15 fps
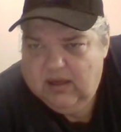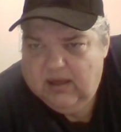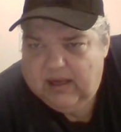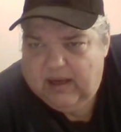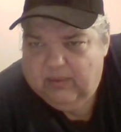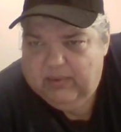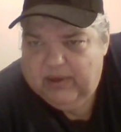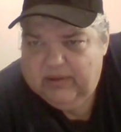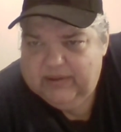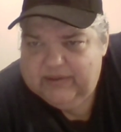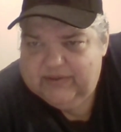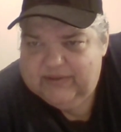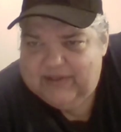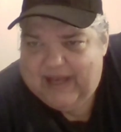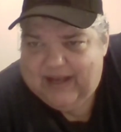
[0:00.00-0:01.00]
well
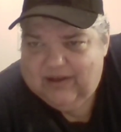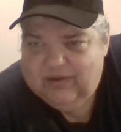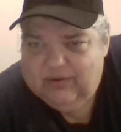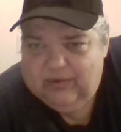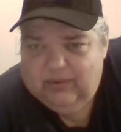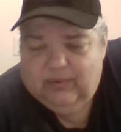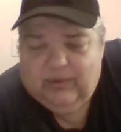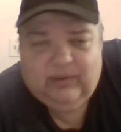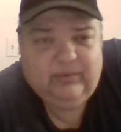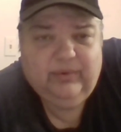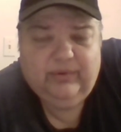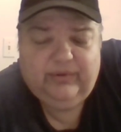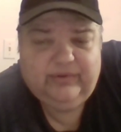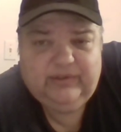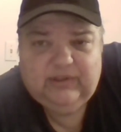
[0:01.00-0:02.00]
is that going to work? Well,
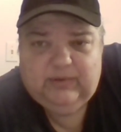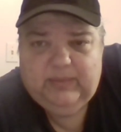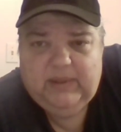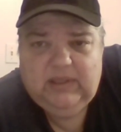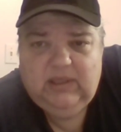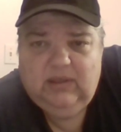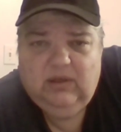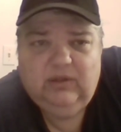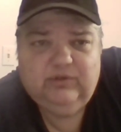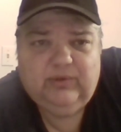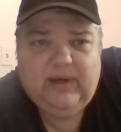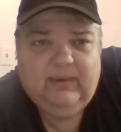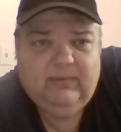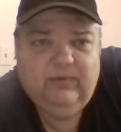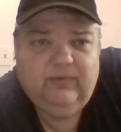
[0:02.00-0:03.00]
they're suspending all
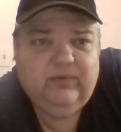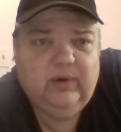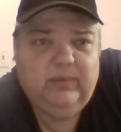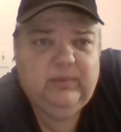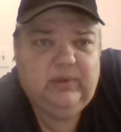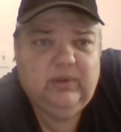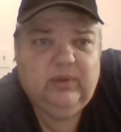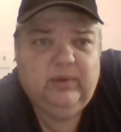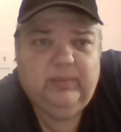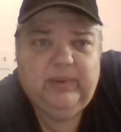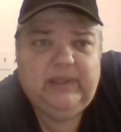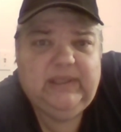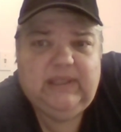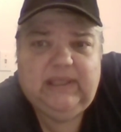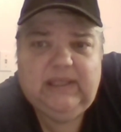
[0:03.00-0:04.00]
travel from Europe
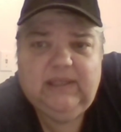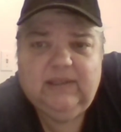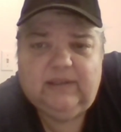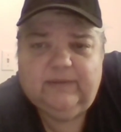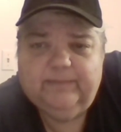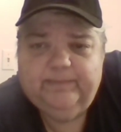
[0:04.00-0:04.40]
into here.